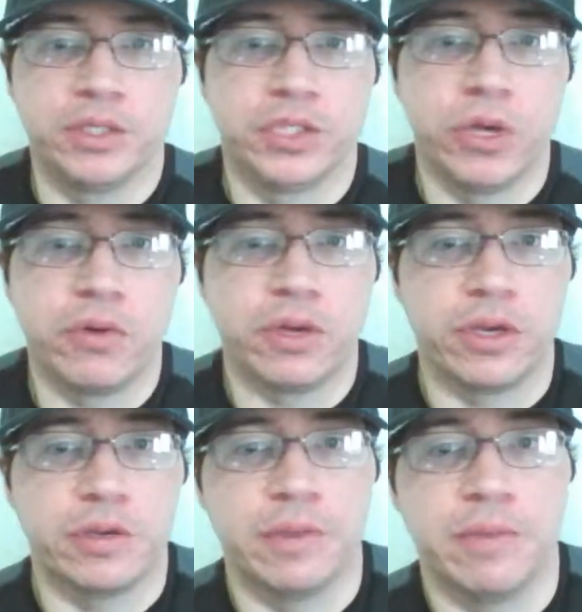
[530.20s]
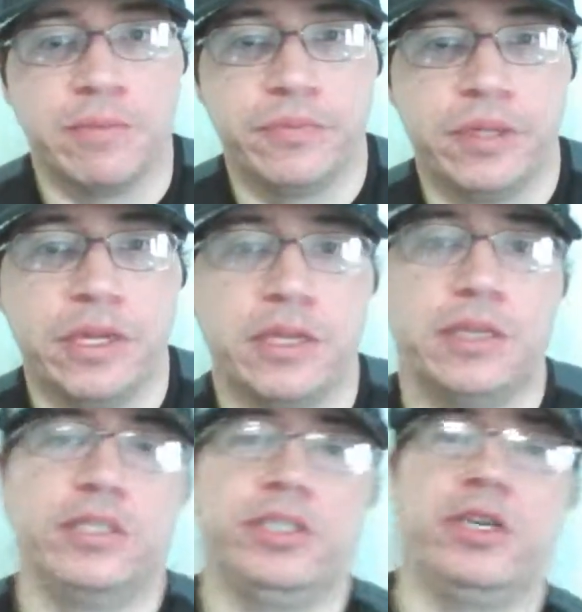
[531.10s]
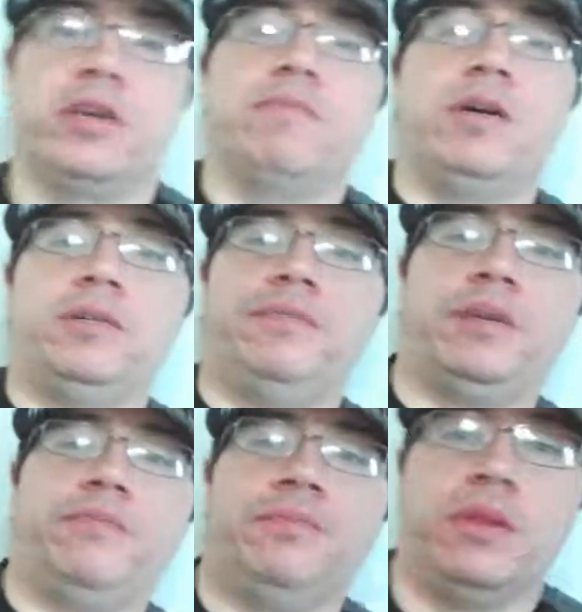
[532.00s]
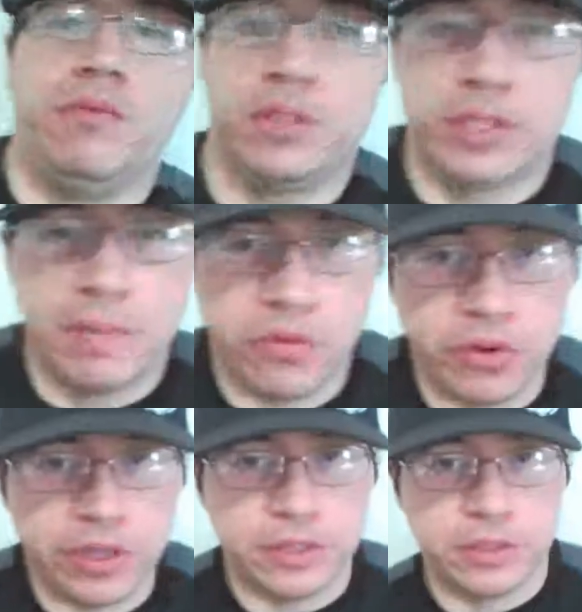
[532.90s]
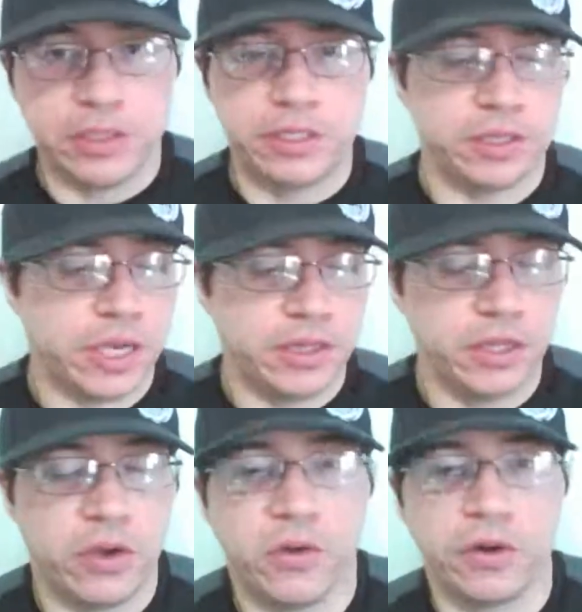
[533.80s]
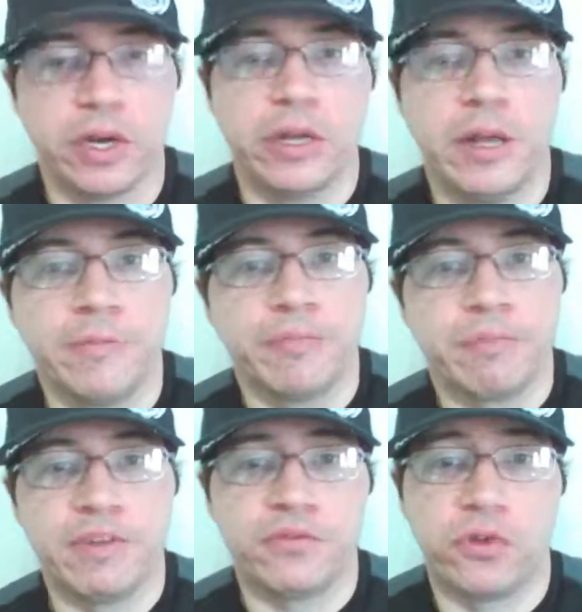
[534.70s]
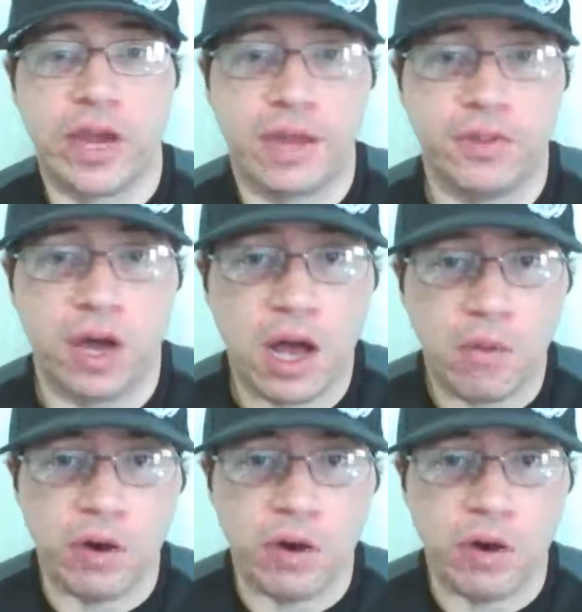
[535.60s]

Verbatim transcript: soak the yerba once I pour it inside the gourd before I add the hot